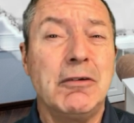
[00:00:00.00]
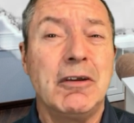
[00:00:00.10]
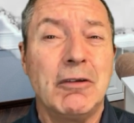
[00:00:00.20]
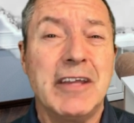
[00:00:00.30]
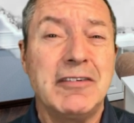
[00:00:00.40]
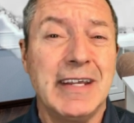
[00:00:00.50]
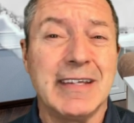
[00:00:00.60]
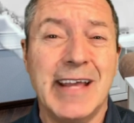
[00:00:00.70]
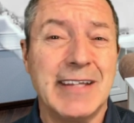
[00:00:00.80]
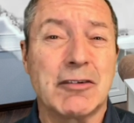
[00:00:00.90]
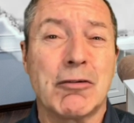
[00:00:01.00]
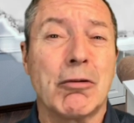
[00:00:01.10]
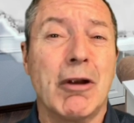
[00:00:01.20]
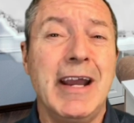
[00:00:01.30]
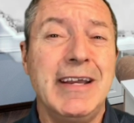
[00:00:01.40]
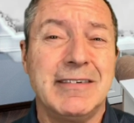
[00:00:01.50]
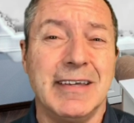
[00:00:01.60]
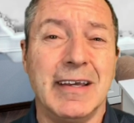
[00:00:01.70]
new listings, that's crazy,